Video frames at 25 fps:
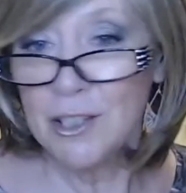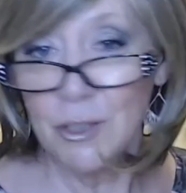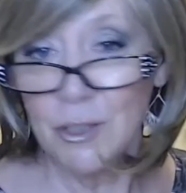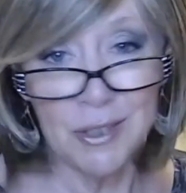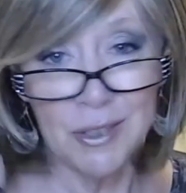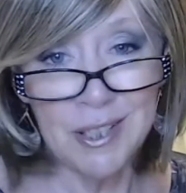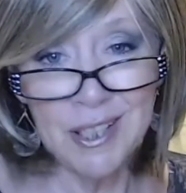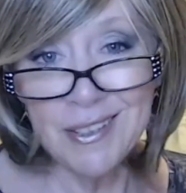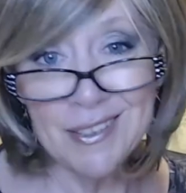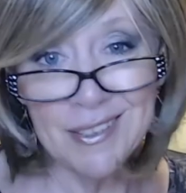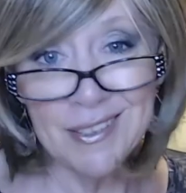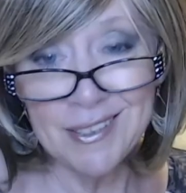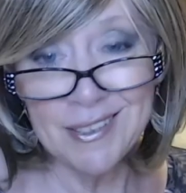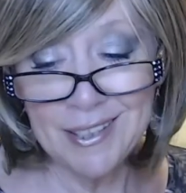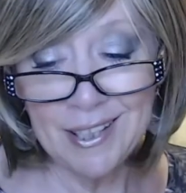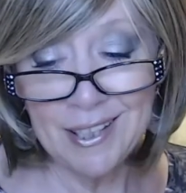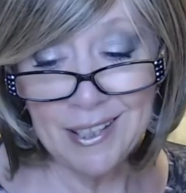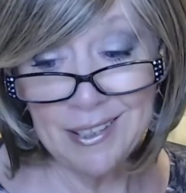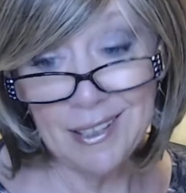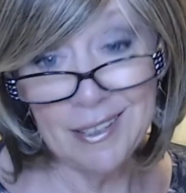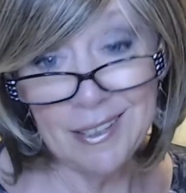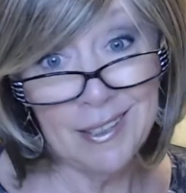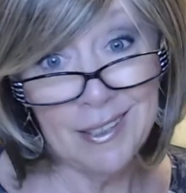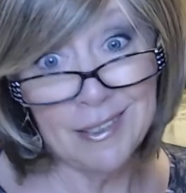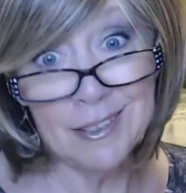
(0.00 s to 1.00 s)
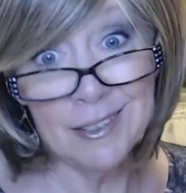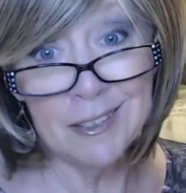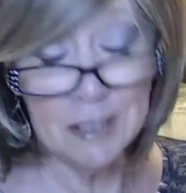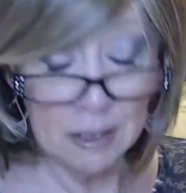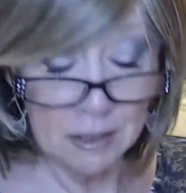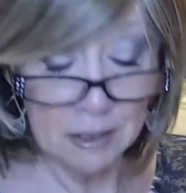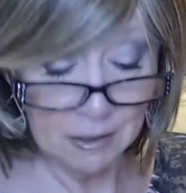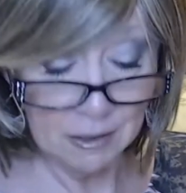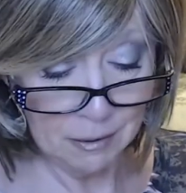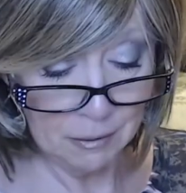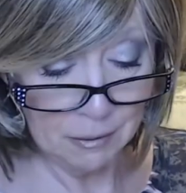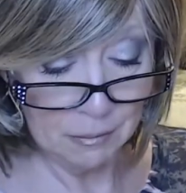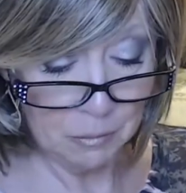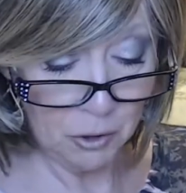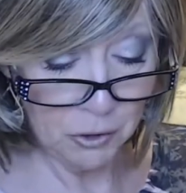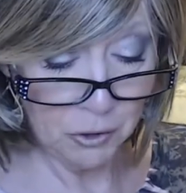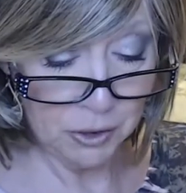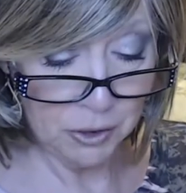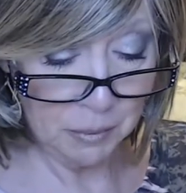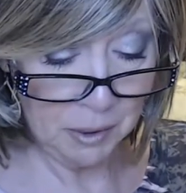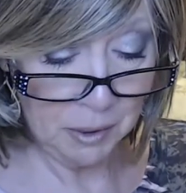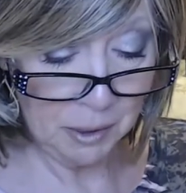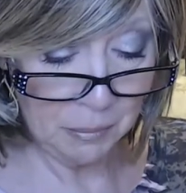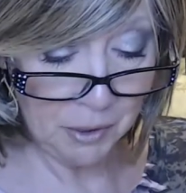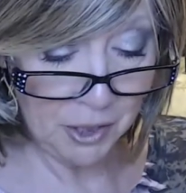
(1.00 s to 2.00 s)
So it doesn't say that there's supposed
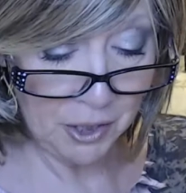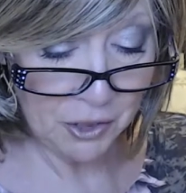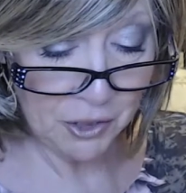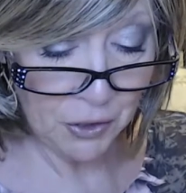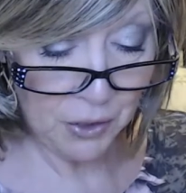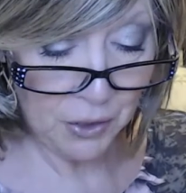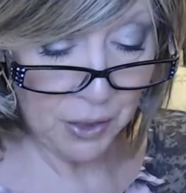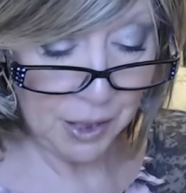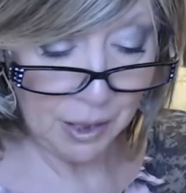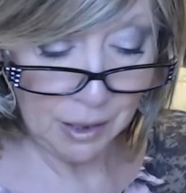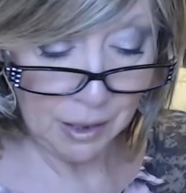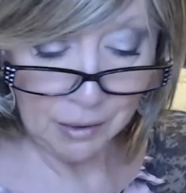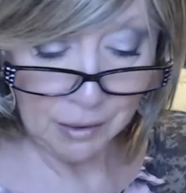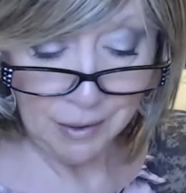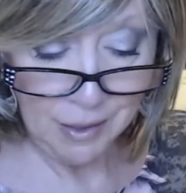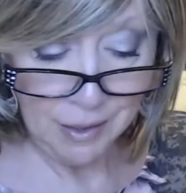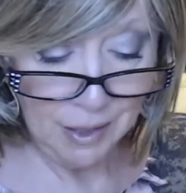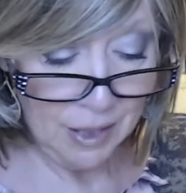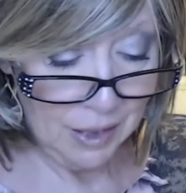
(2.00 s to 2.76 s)
to be a brush there.